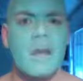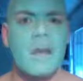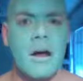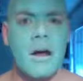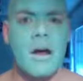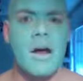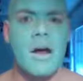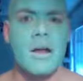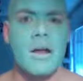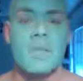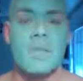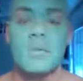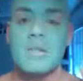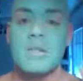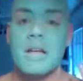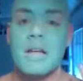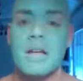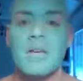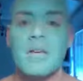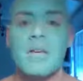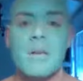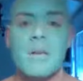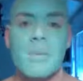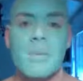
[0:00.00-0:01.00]
on,
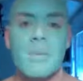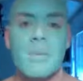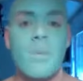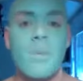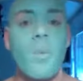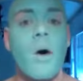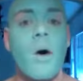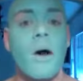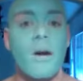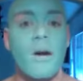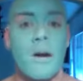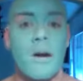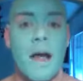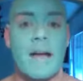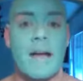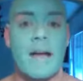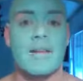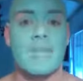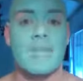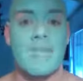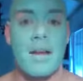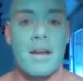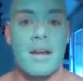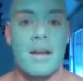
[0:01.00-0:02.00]
particularly with
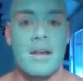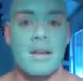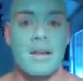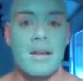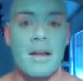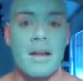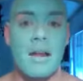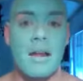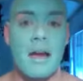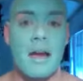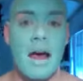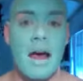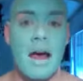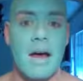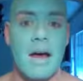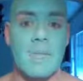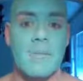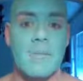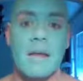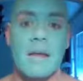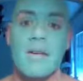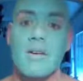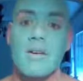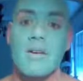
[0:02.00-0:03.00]
water-activated
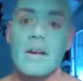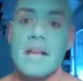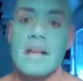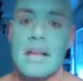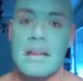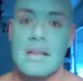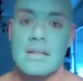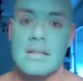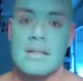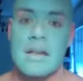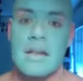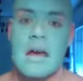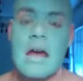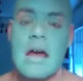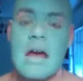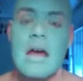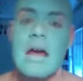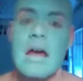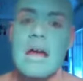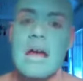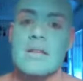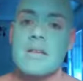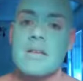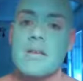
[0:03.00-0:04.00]
ingredients.
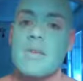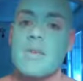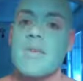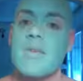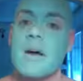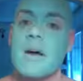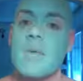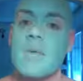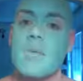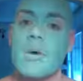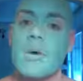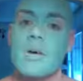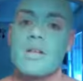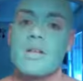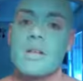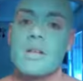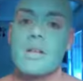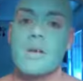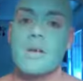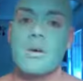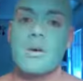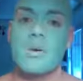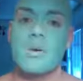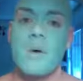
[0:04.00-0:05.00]
So if I were
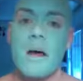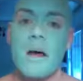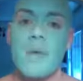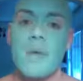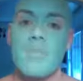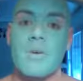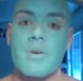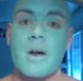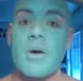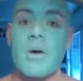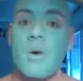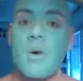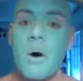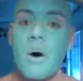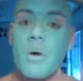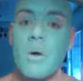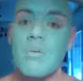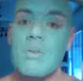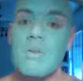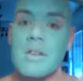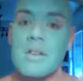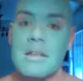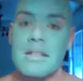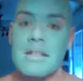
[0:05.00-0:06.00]
to go
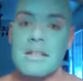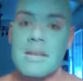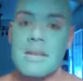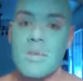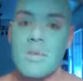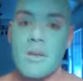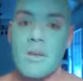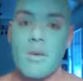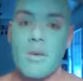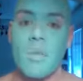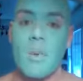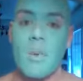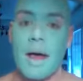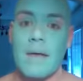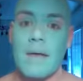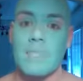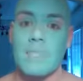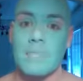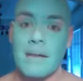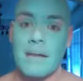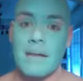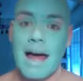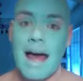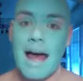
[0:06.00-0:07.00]
over this with a wet
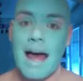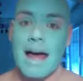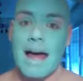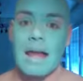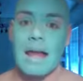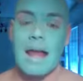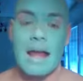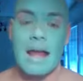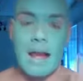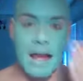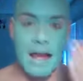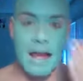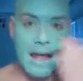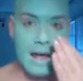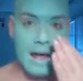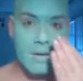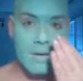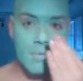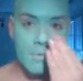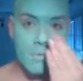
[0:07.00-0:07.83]
black and I had